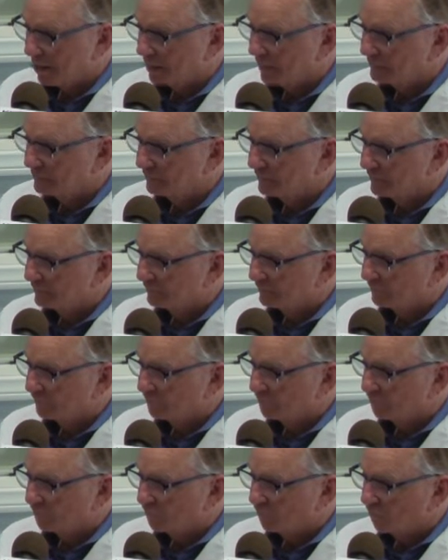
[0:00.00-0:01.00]

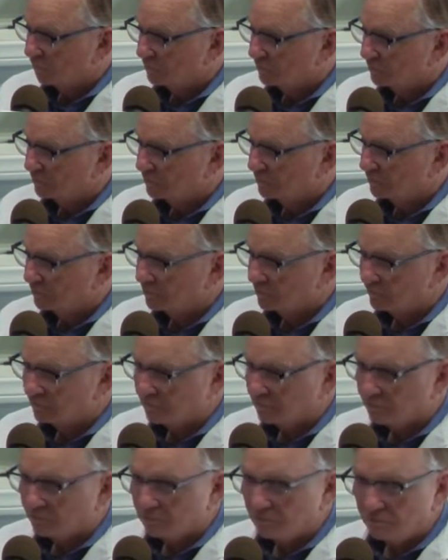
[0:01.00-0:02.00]

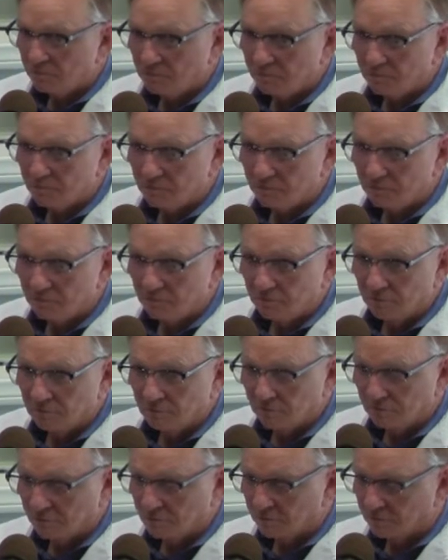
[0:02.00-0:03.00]

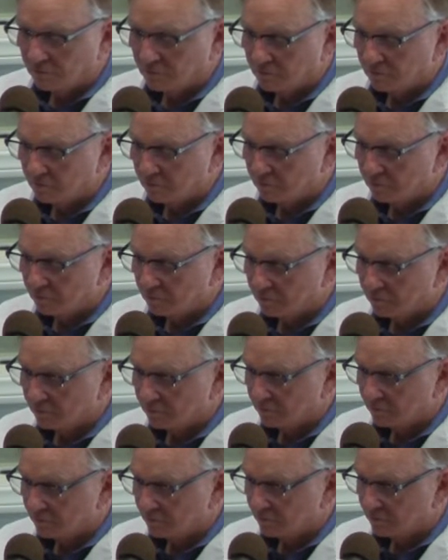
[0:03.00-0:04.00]

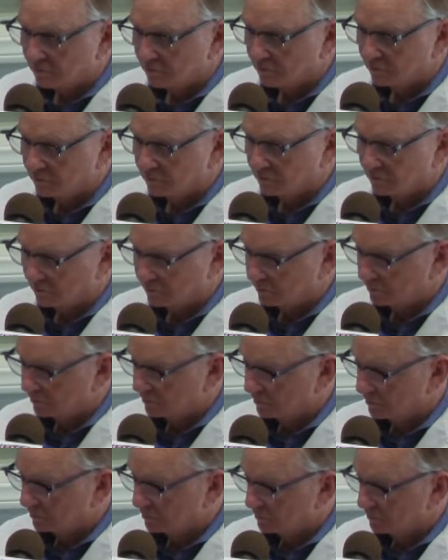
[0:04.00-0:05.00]

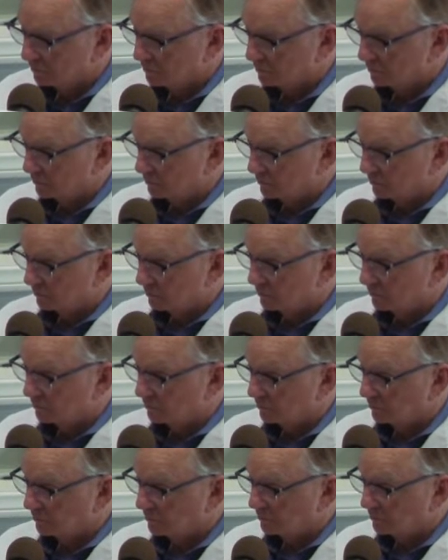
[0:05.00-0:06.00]

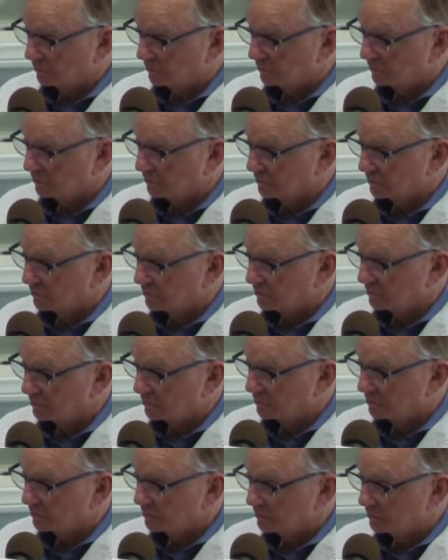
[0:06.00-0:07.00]

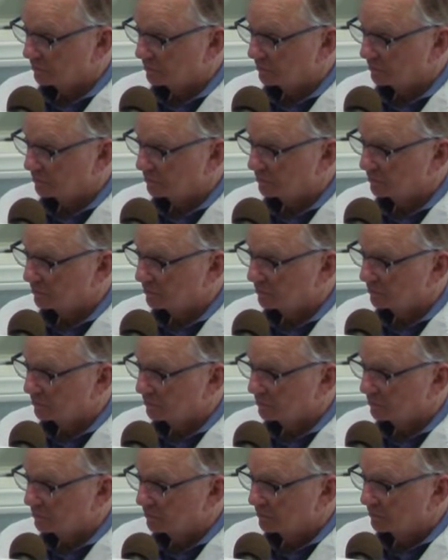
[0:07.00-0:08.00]

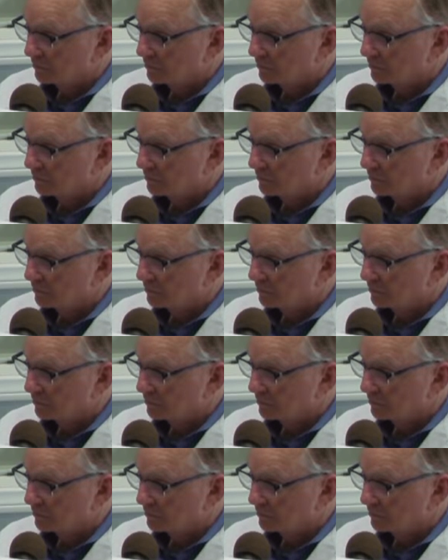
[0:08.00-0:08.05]
[no speech]